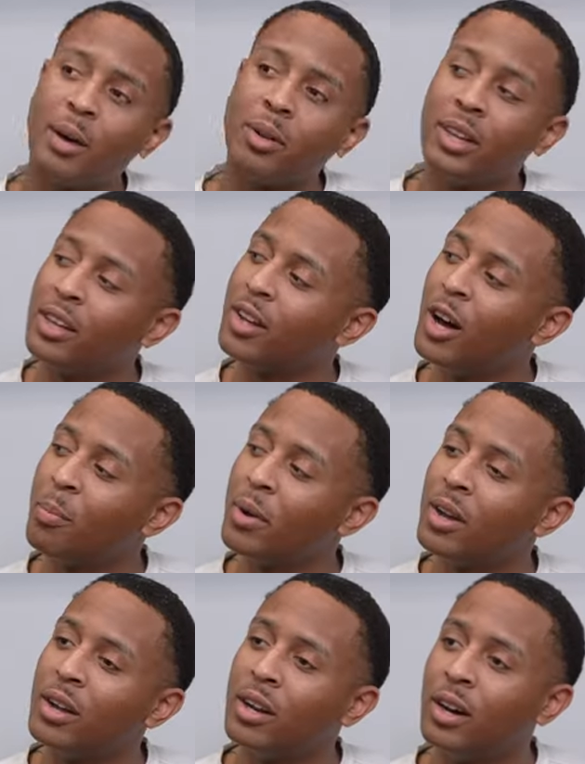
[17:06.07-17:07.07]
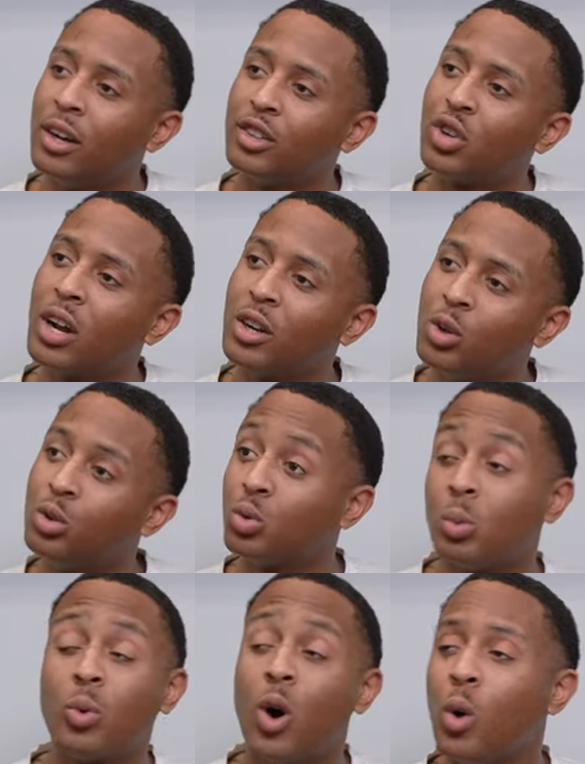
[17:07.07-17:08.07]
time to link up and try to do
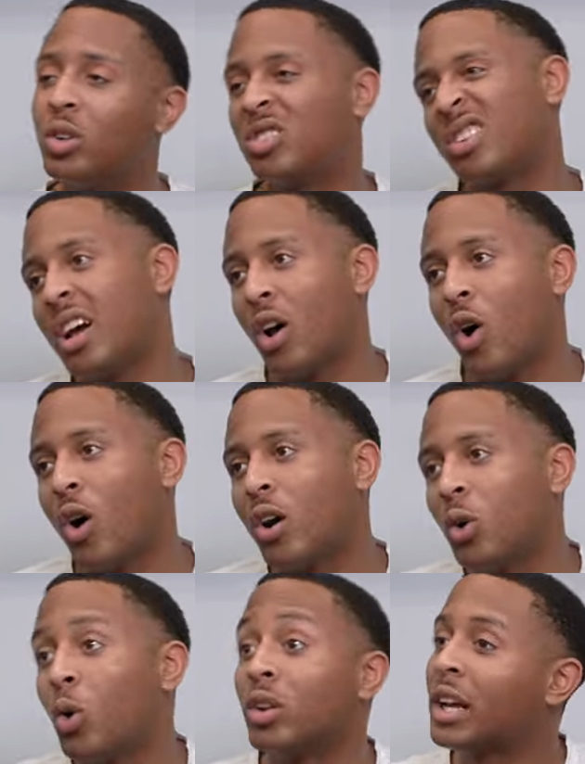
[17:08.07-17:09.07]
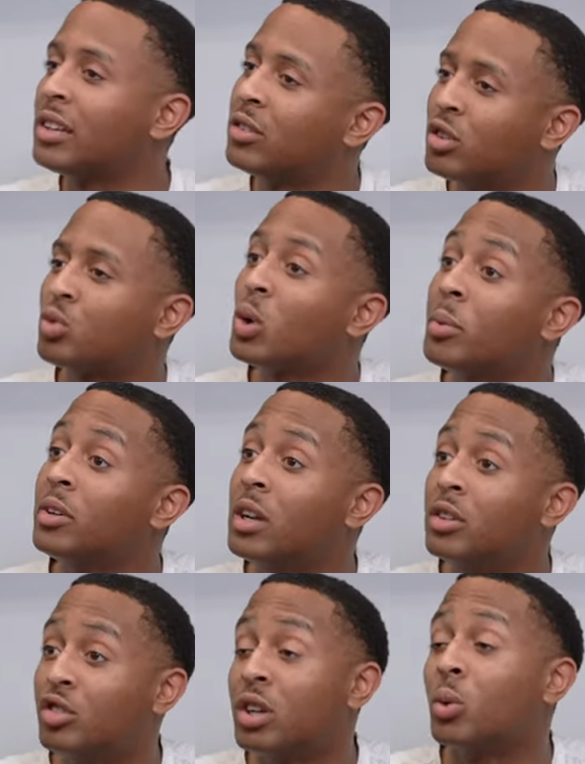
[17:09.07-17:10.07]
swim call was just kind of hard, or like just swimming
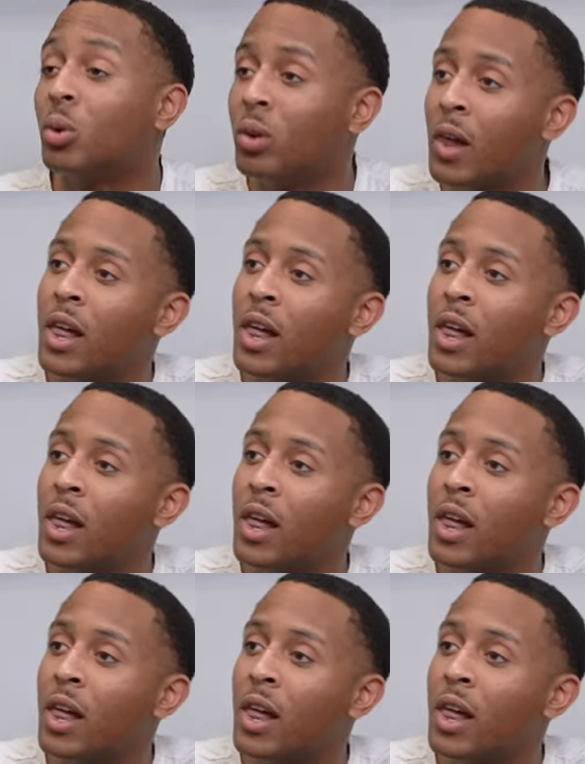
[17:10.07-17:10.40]
in general.